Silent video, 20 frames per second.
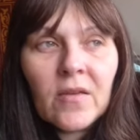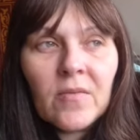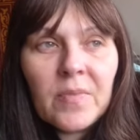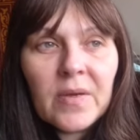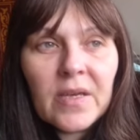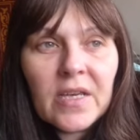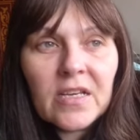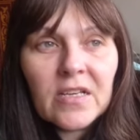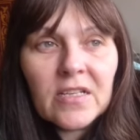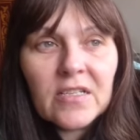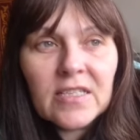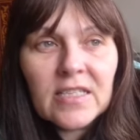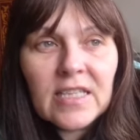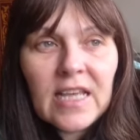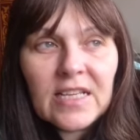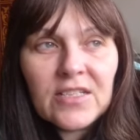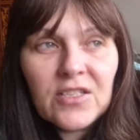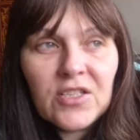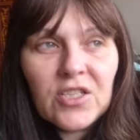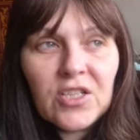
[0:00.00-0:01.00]
because
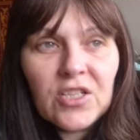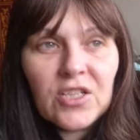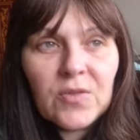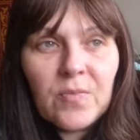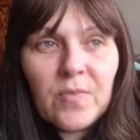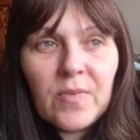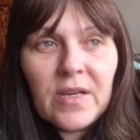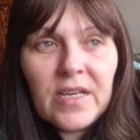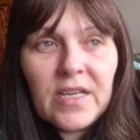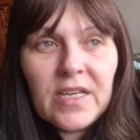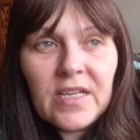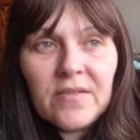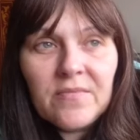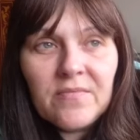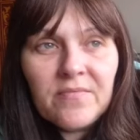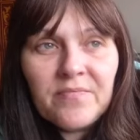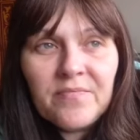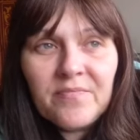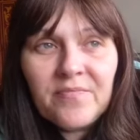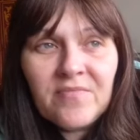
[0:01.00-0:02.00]
that's just me
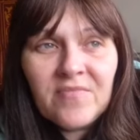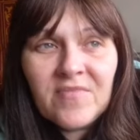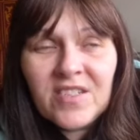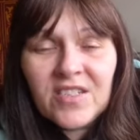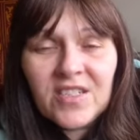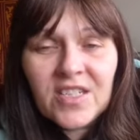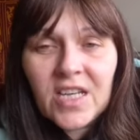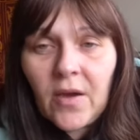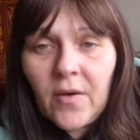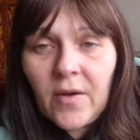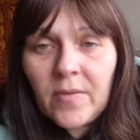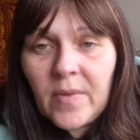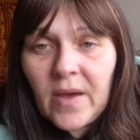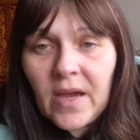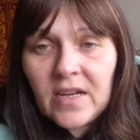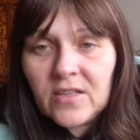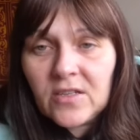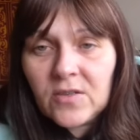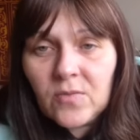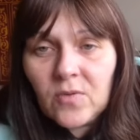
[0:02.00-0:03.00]
just going
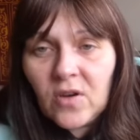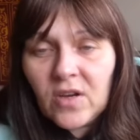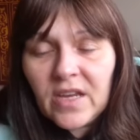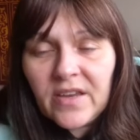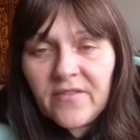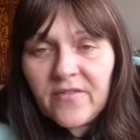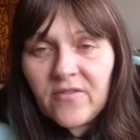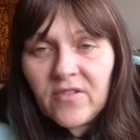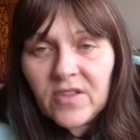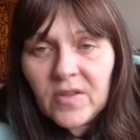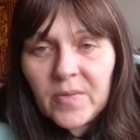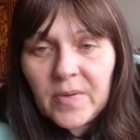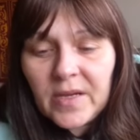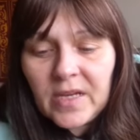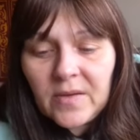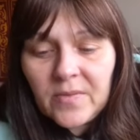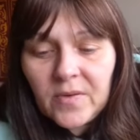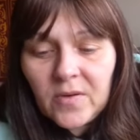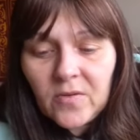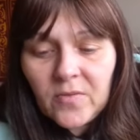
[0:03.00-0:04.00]
back to working for other
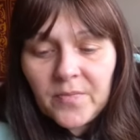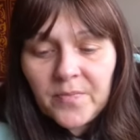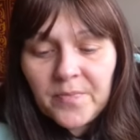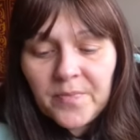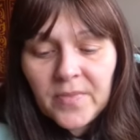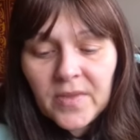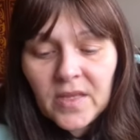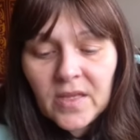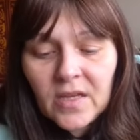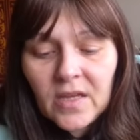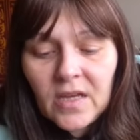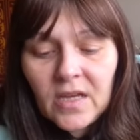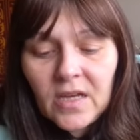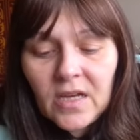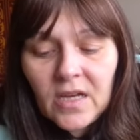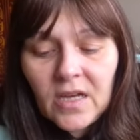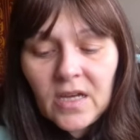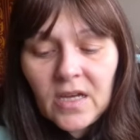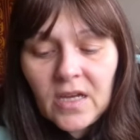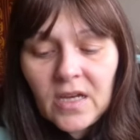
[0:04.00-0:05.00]
people,
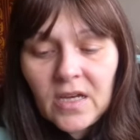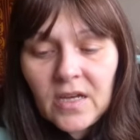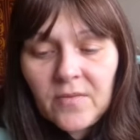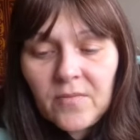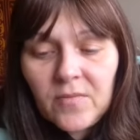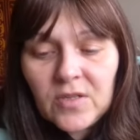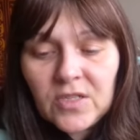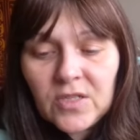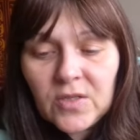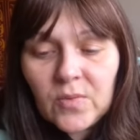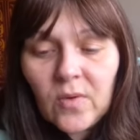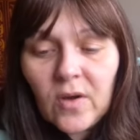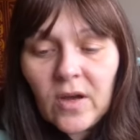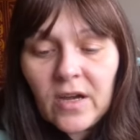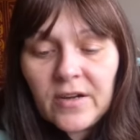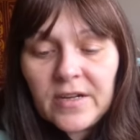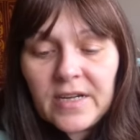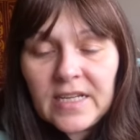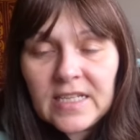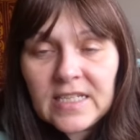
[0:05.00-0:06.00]
uh, which is why
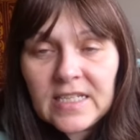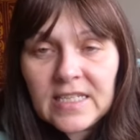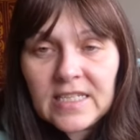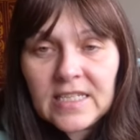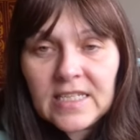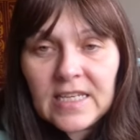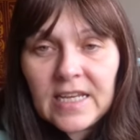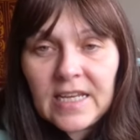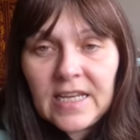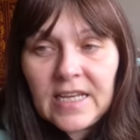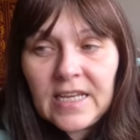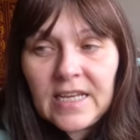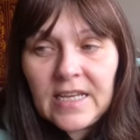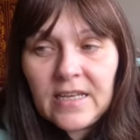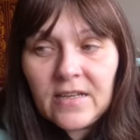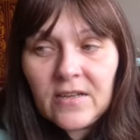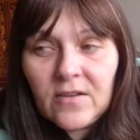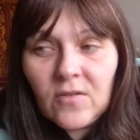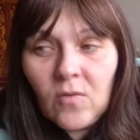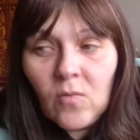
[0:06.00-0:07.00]
I need to see
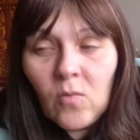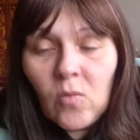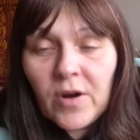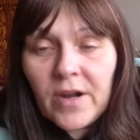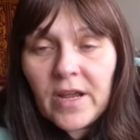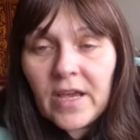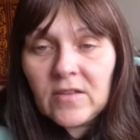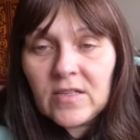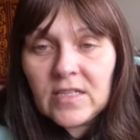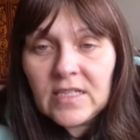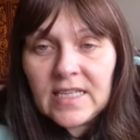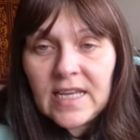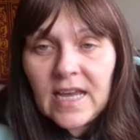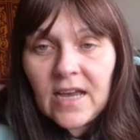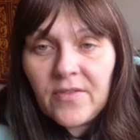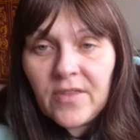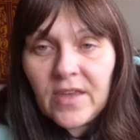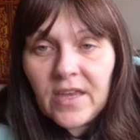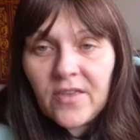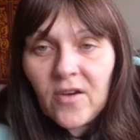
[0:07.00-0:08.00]
what else is
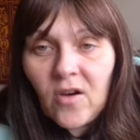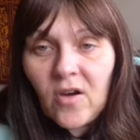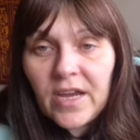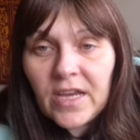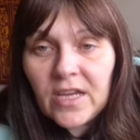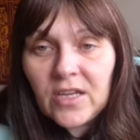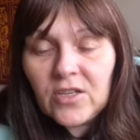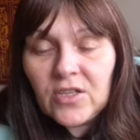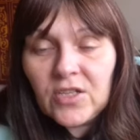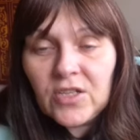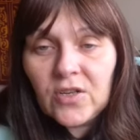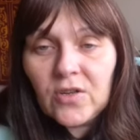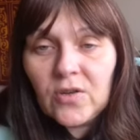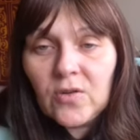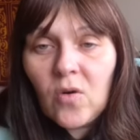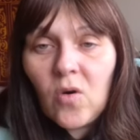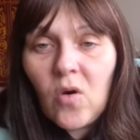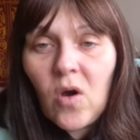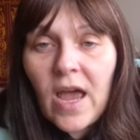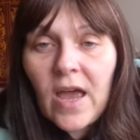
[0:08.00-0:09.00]
out there that I can do
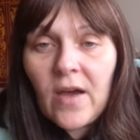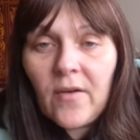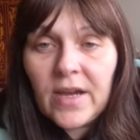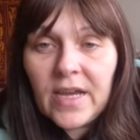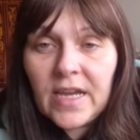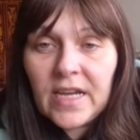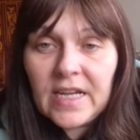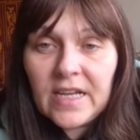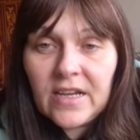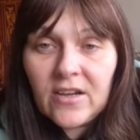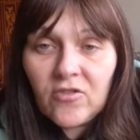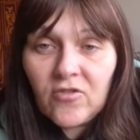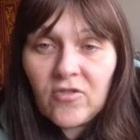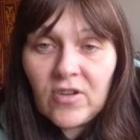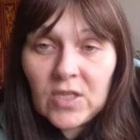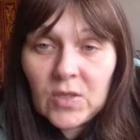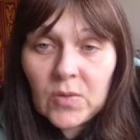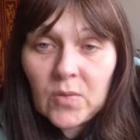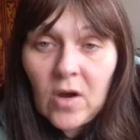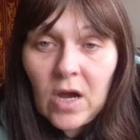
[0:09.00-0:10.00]
or how I can
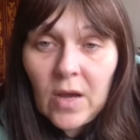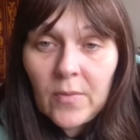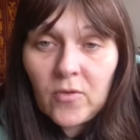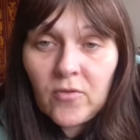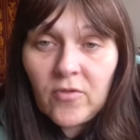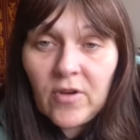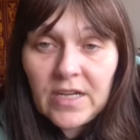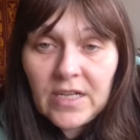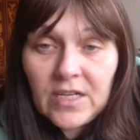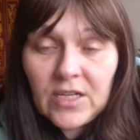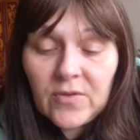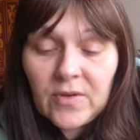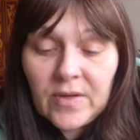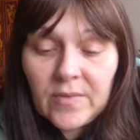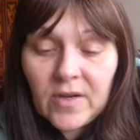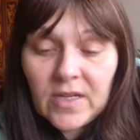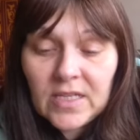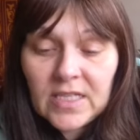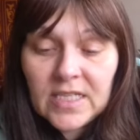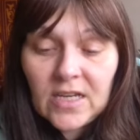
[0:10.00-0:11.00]
increase what I'm already doing
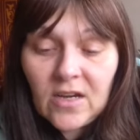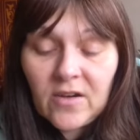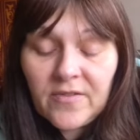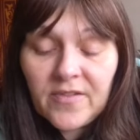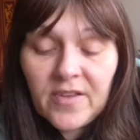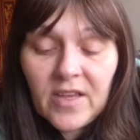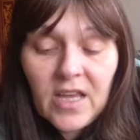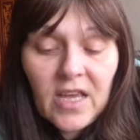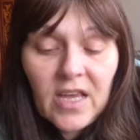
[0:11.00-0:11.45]
myself.